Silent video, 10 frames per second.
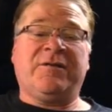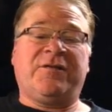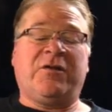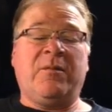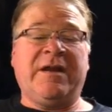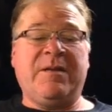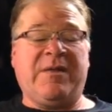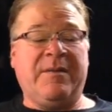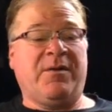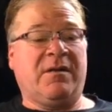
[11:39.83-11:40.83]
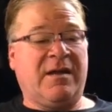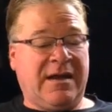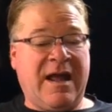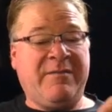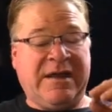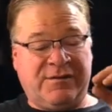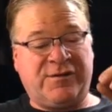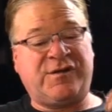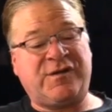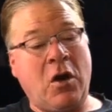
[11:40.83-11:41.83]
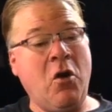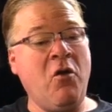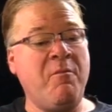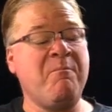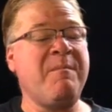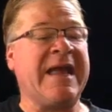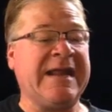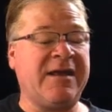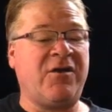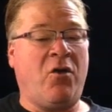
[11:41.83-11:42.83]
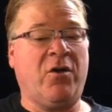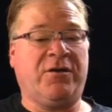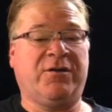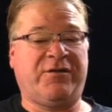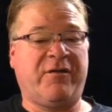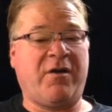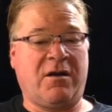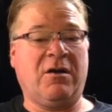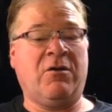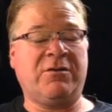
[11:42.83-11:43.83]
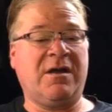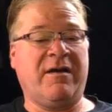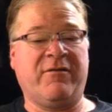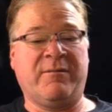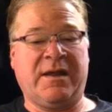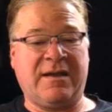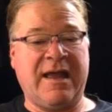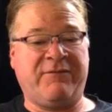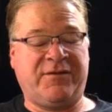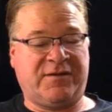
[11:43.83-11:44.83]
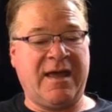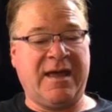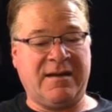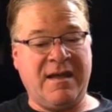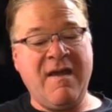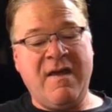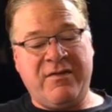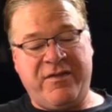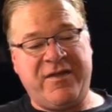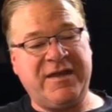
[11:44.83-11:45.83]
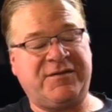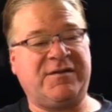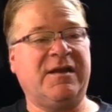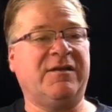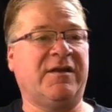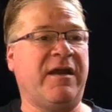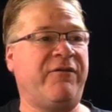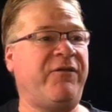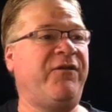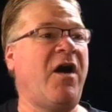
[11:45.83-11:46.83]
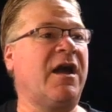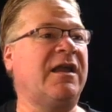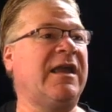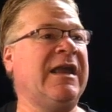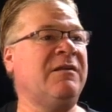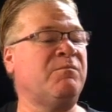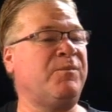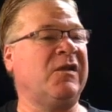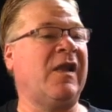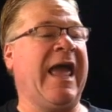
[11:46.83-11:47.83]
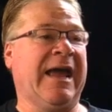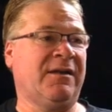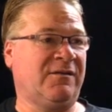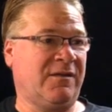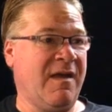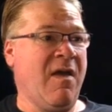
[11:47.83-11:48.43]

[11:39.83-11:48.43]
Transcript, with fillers: and so many people, and I mean so many corners of our own government have said, this is a fucking plant